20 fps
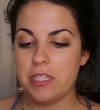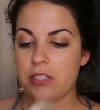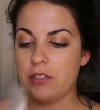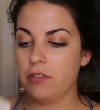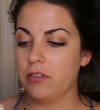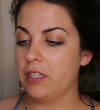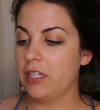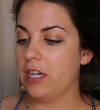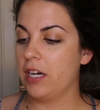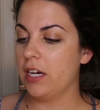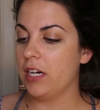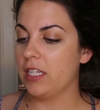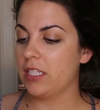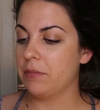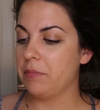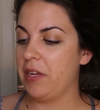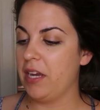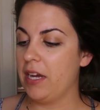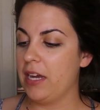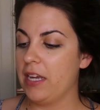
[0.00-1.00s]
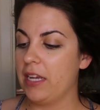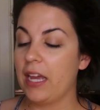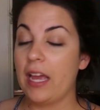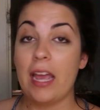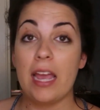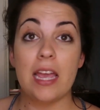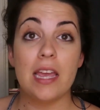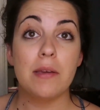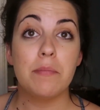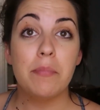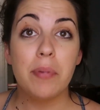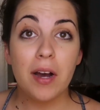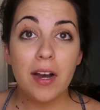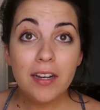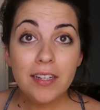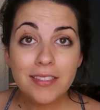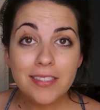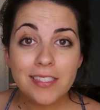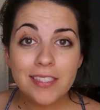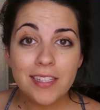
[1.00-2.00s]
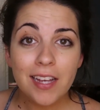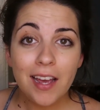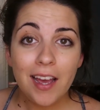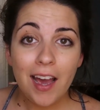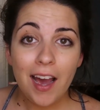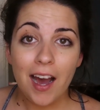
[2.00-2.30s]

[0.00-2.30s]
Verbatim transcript: This only cost me like eight bucks